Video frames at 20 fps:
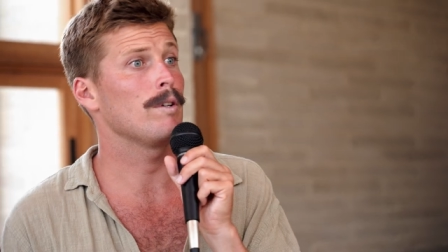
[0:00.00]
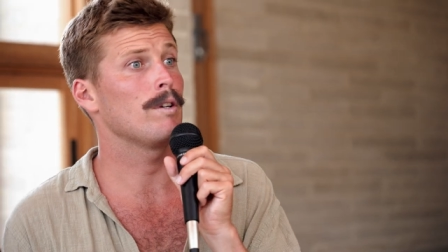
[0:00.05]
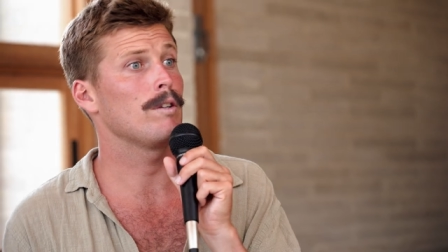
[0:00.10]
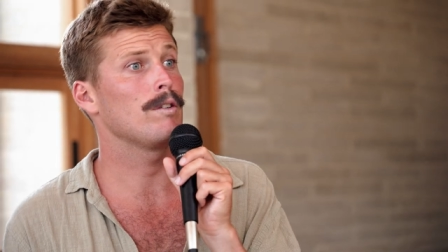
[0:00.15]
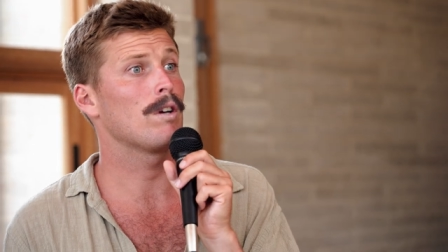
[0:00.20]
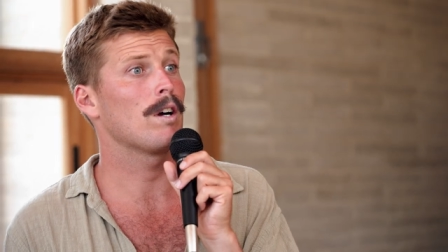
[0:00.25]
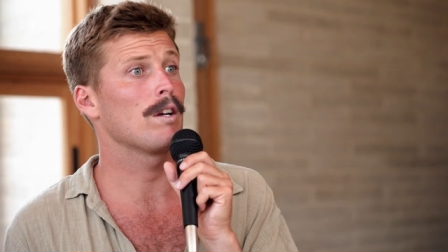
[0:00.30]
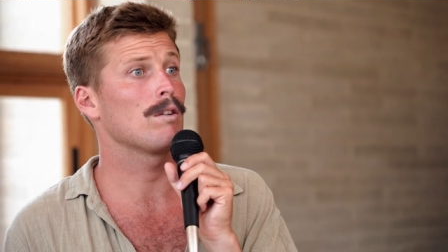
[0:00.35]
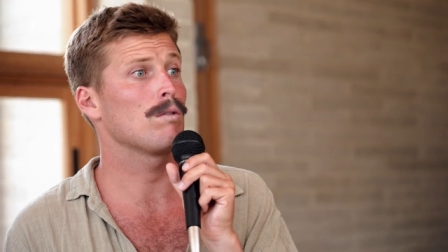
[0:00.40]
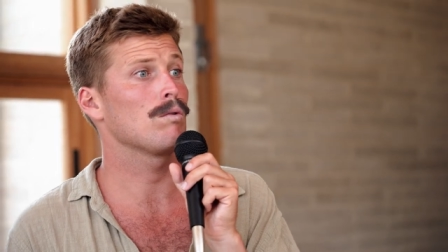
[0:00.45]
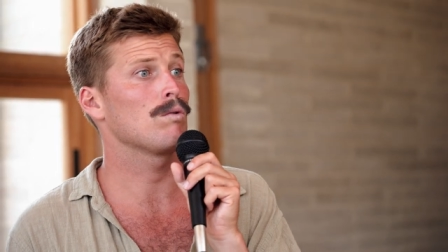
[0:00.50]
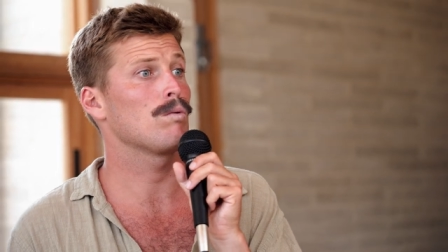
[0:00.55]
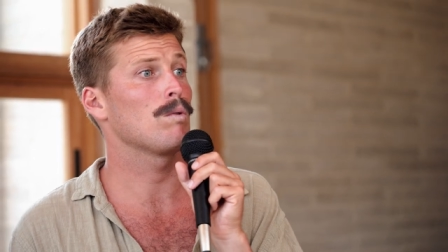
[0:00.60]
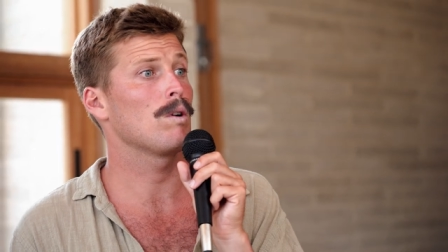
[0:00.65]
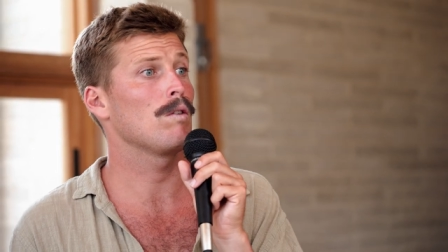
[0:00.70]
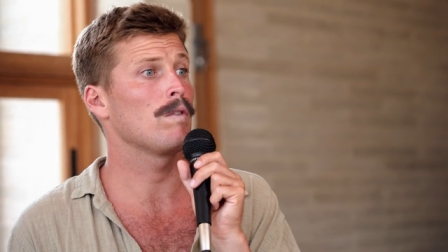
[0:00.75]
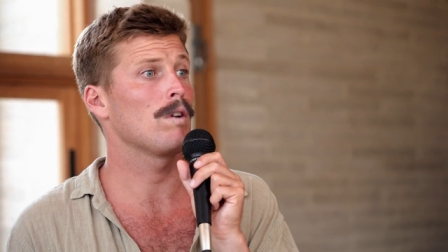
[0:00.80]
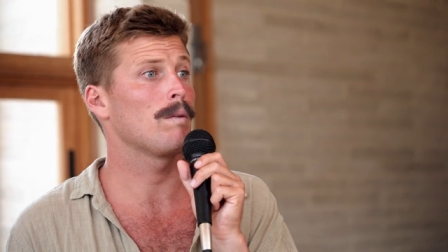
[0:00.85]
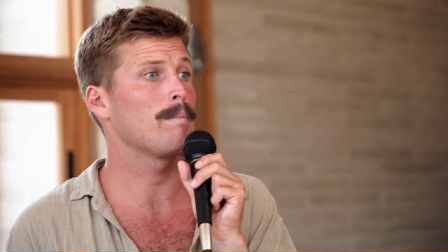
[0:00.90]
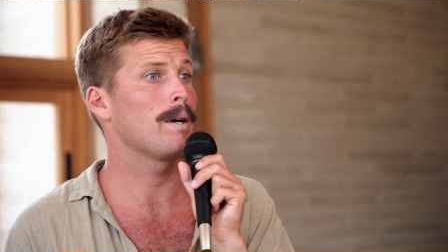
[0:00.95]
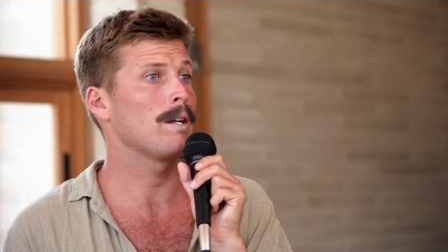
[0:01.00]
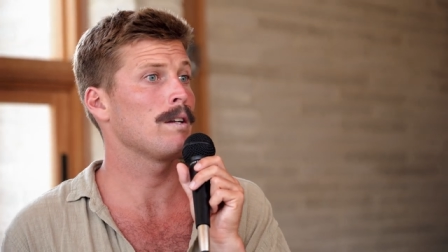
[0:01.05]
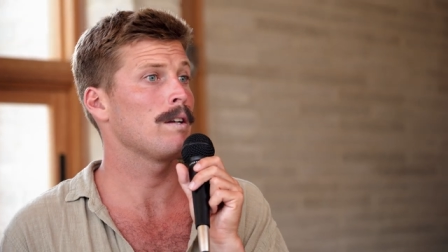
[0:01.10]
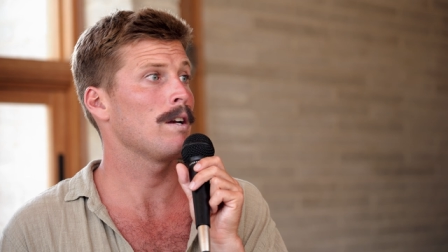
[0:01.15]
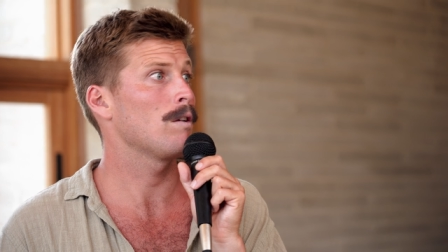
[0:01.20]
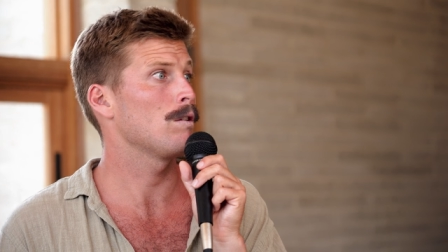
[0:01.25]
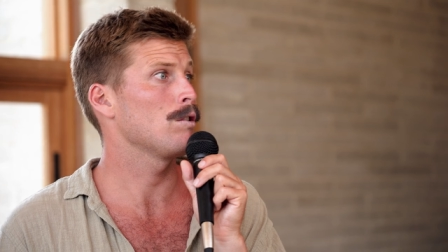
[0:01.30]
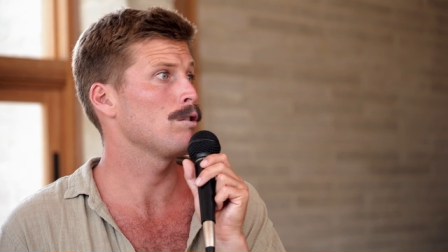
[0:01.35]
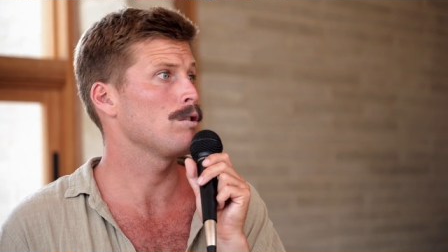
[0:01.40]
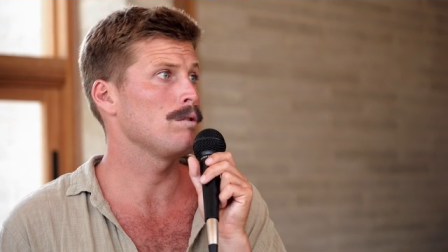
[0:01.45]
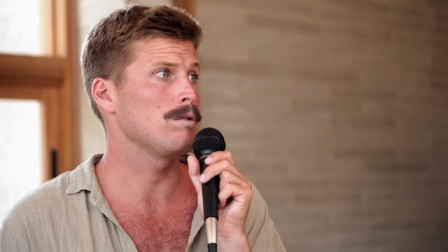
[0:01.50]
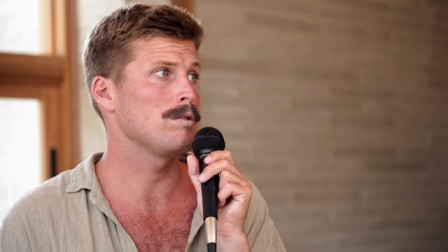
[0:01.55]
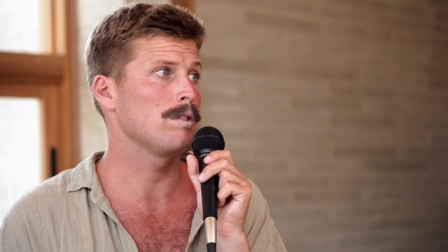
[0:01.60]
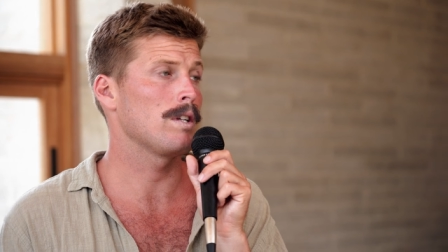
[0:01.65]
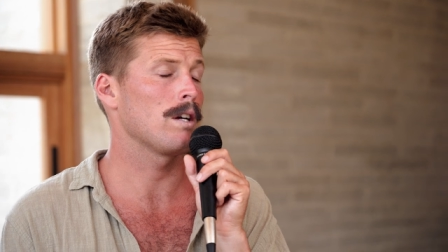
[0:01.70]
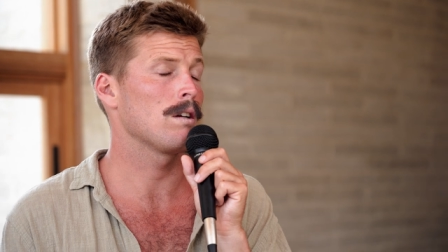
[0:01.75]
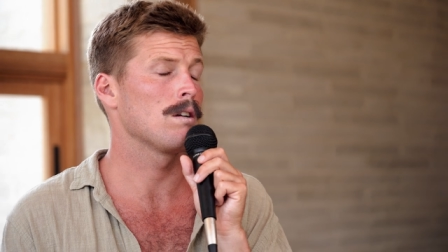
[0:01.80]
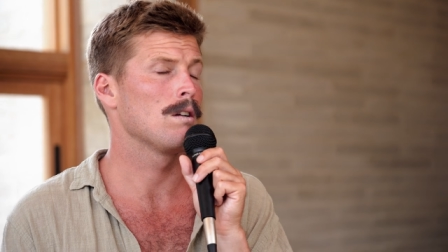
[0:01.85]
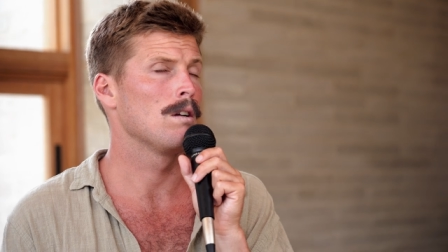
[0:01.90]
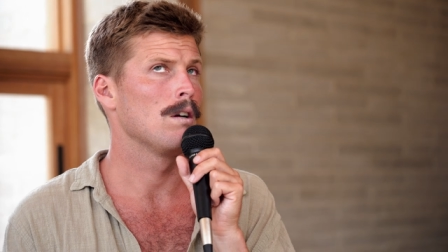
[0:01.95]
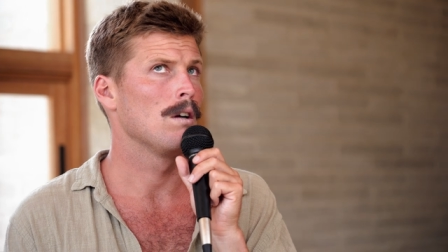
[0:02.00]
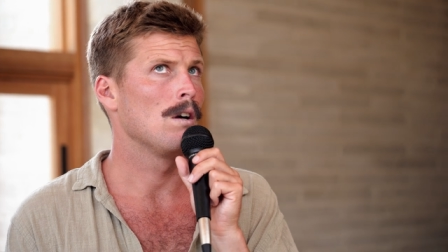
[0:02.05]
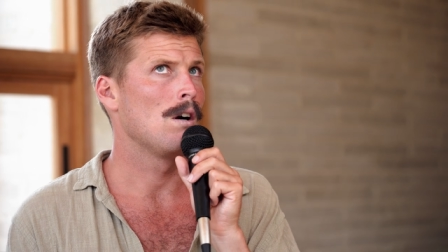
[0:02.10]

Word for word: you know, 9 till 12 on a Monday or a Tuesday.